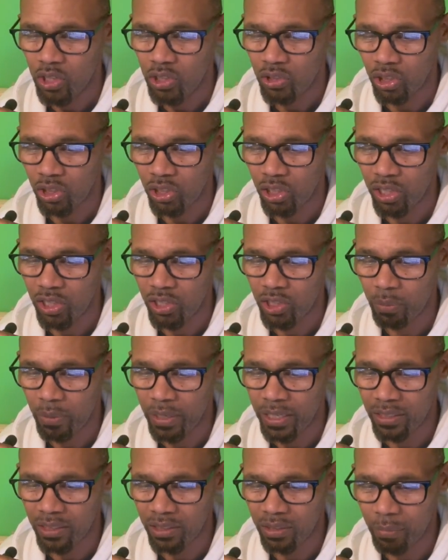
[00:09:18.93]
So Jonas
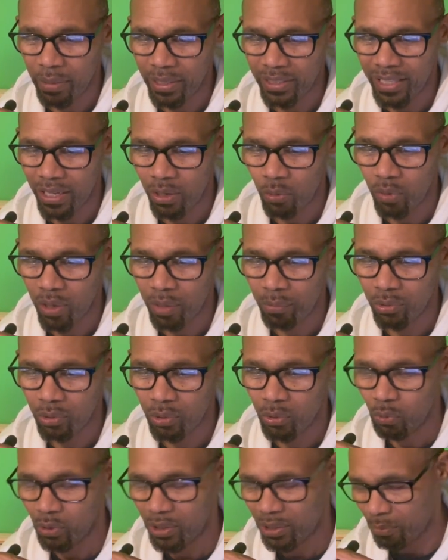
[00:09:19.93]
makes one
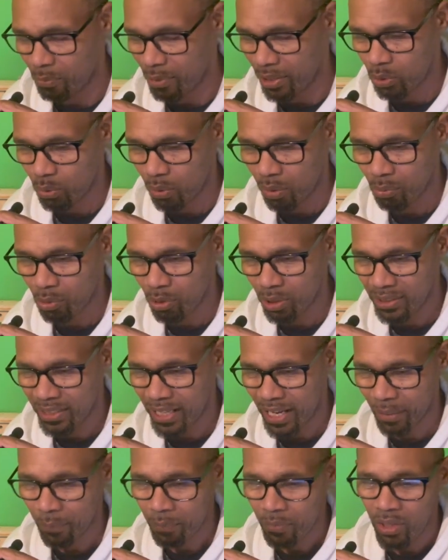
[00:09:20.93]
more
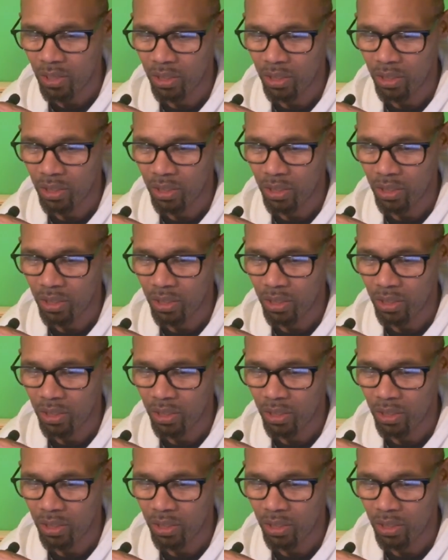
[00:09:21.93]
attack.